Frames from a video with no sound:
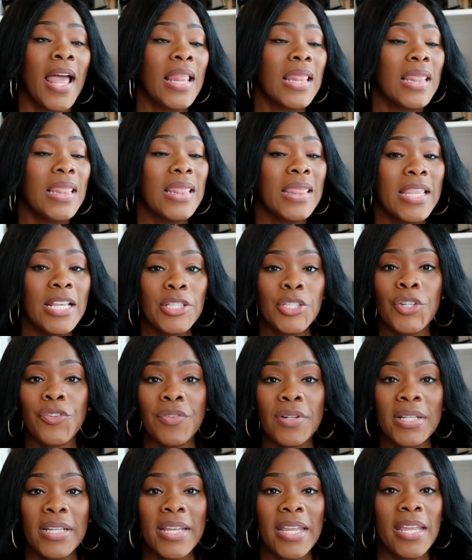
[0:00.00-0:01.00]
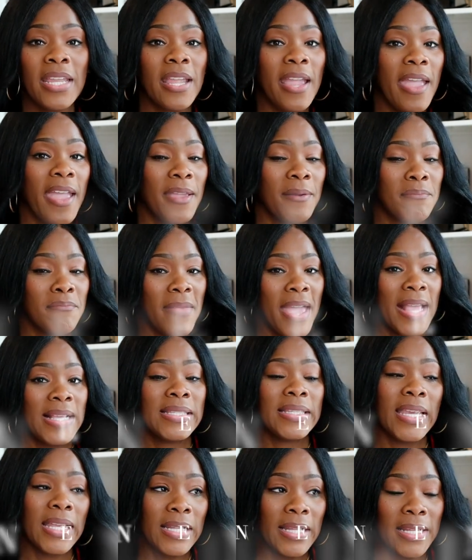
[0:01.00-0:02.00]
Literally, a
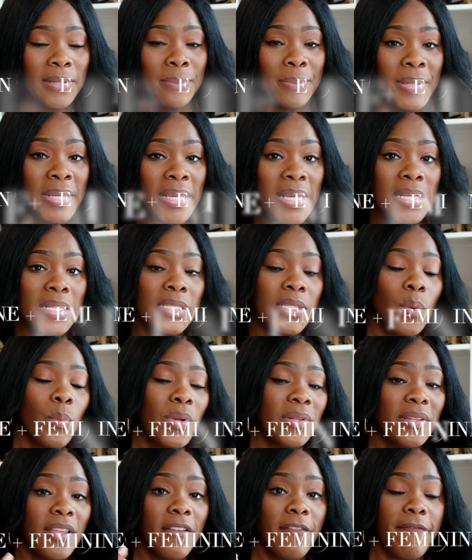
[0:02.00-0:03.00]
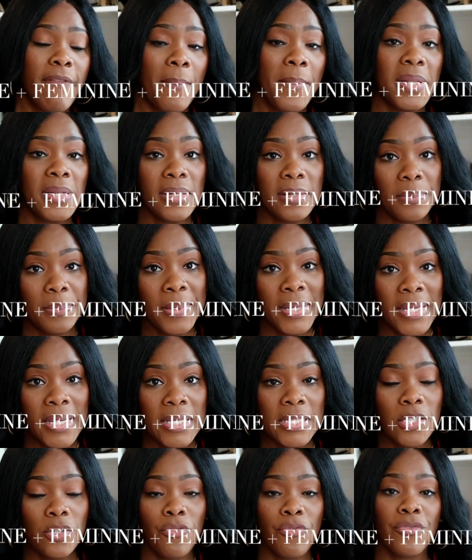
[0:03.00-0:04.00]
masculine piece with a feminine
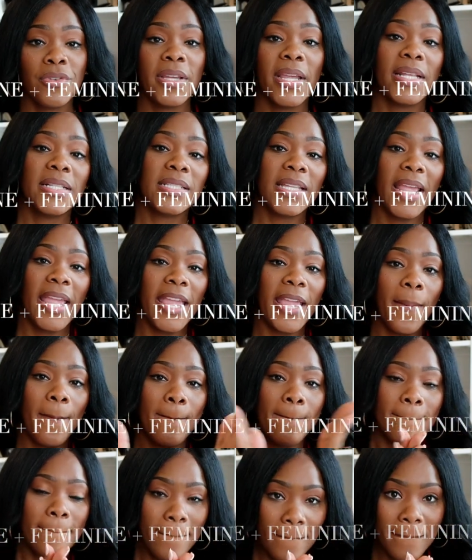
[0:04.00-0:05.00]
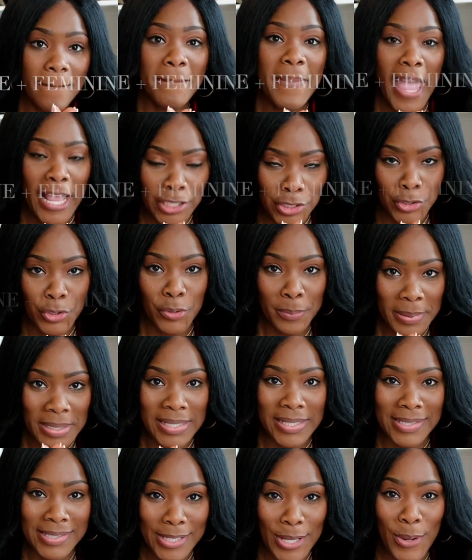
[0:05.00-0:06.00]
piece creates a
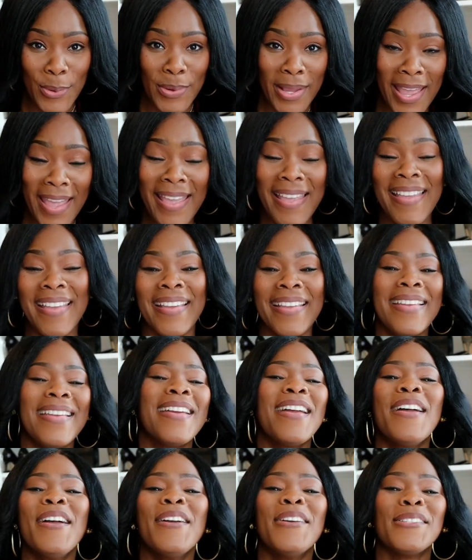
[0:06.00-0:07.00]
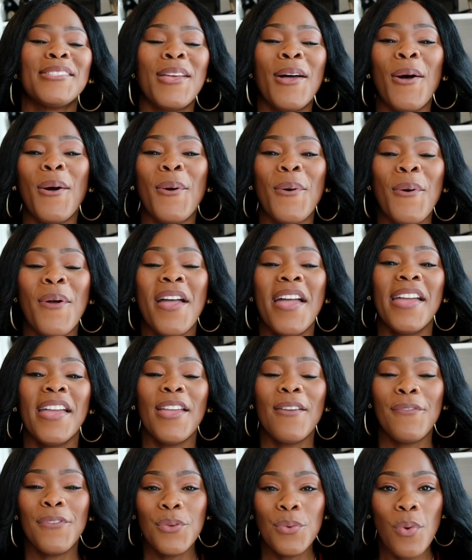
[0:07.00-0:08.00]
masterpiece, okay? So
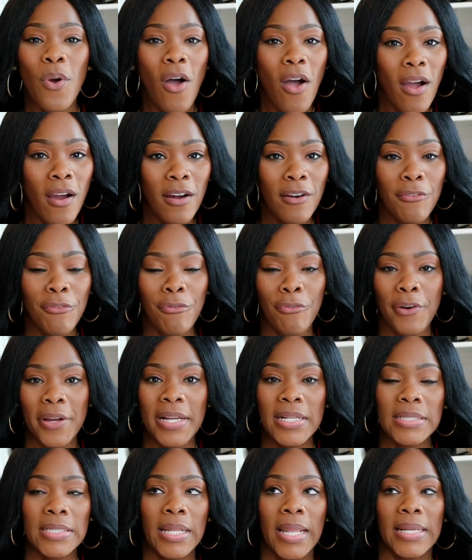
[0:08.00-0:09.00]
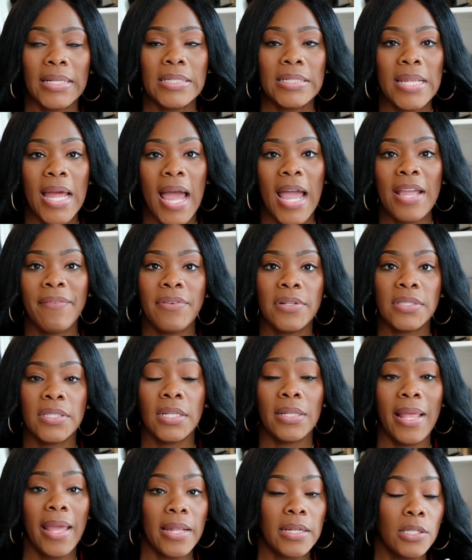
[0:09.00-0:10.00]
if you are afraid to like dive
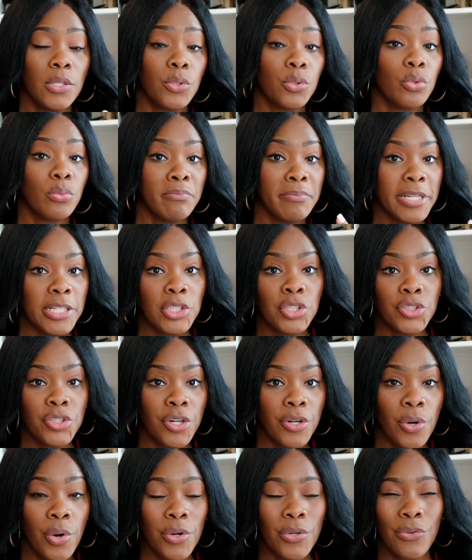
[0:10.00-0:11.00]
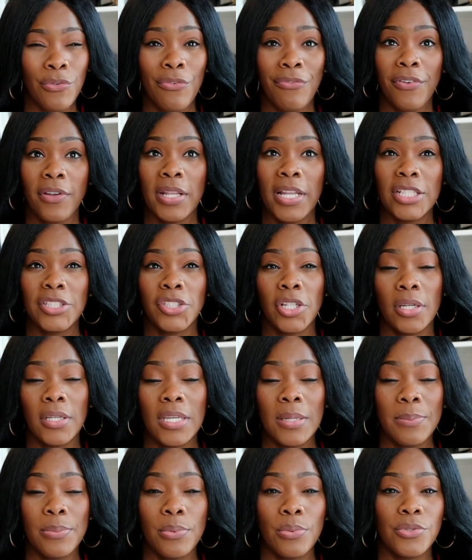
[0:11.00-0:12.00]
into that little mixture, or you feel like
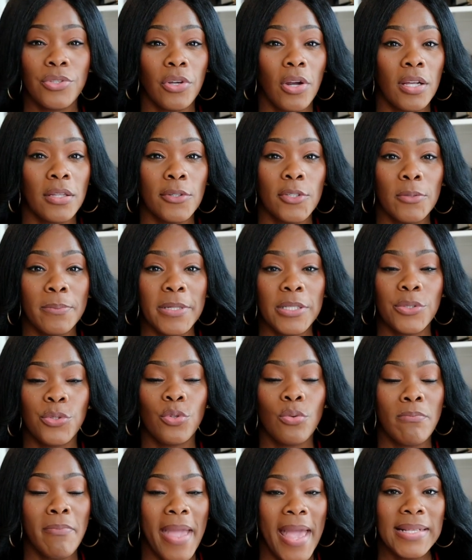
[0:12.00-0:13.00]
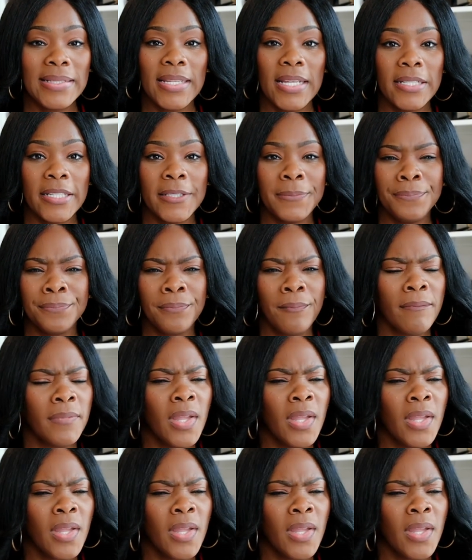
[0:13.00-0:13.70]
chunky boots are a little bit too masculine,